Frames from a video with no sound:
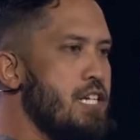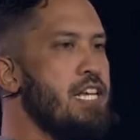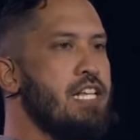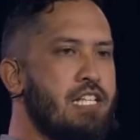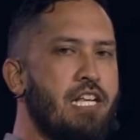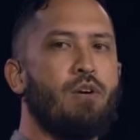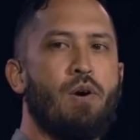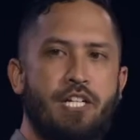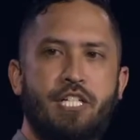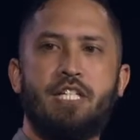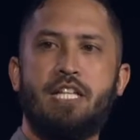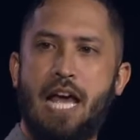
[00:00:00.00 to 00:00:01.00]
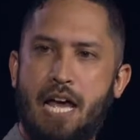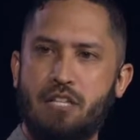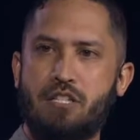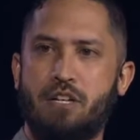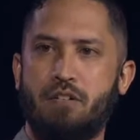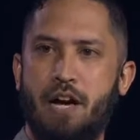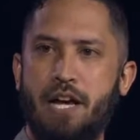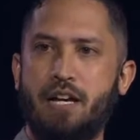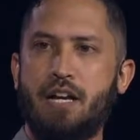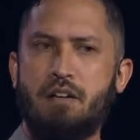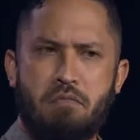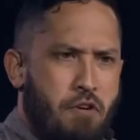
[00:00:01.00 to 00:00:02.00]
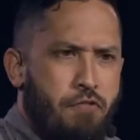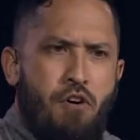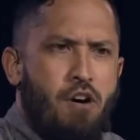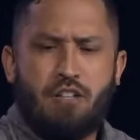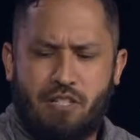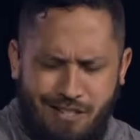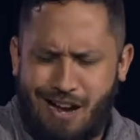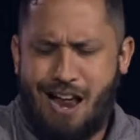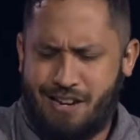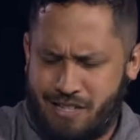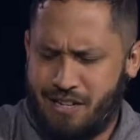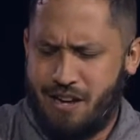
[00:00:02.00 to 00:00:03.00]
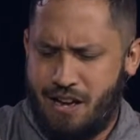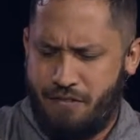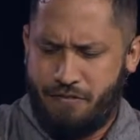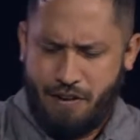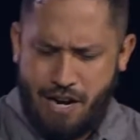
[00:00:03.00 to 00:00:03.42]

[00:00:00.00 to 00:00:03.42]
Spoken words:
an easy question to answer, right? Of course, God is enough,